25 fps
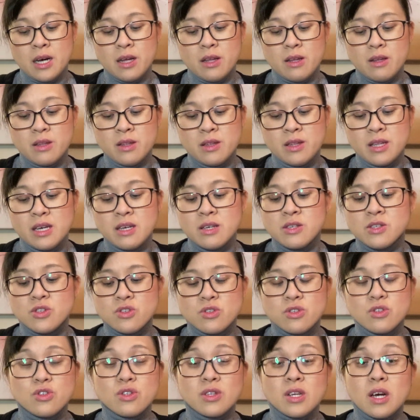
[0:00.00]

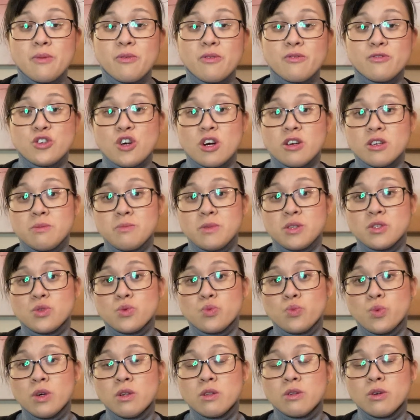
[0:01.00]
these type of documents
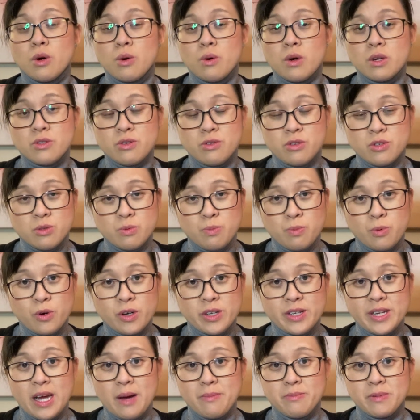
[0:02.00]
will go on to support
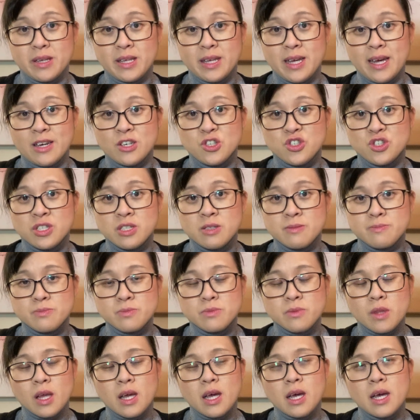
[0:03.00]
the application.
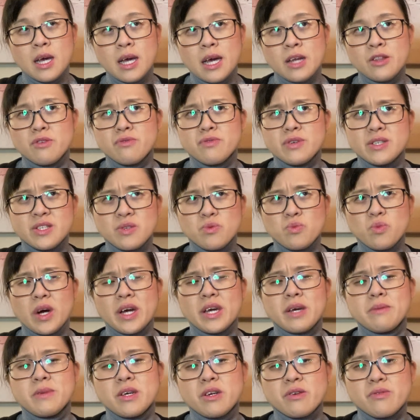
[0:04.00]
And the reason why
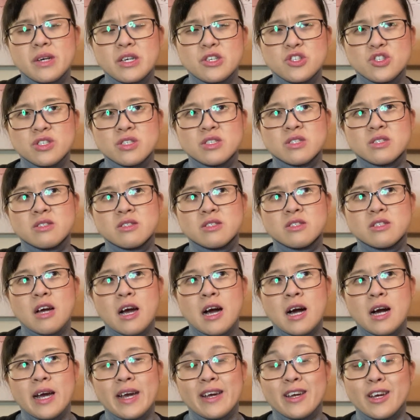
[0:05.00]
immigration
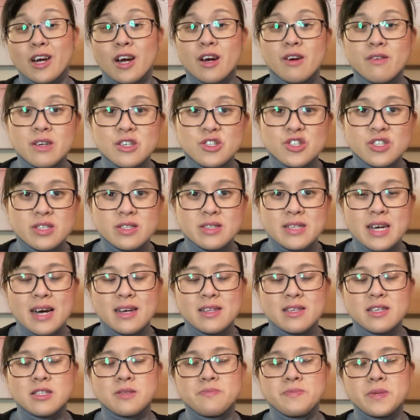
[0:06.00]
encourages
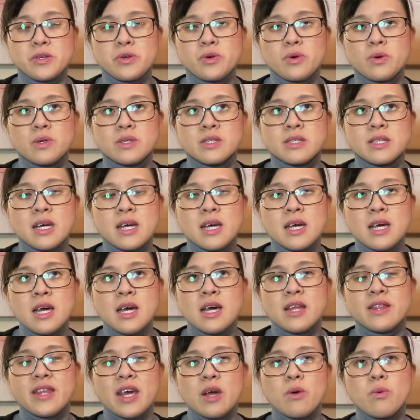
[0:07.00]
that is because
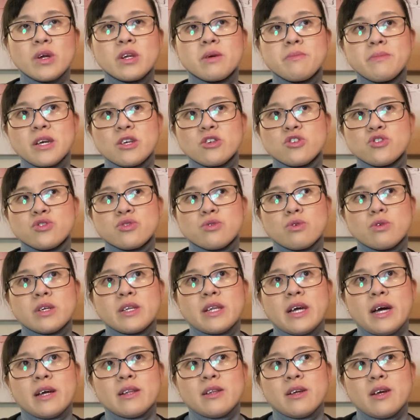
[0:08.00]
they want to make sure
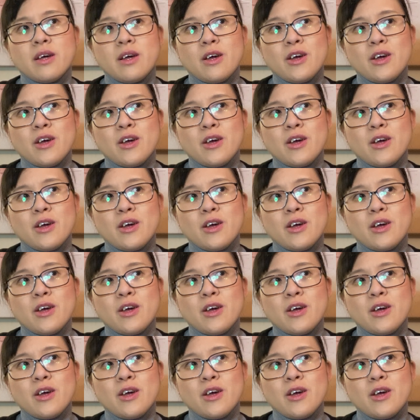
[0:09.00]
that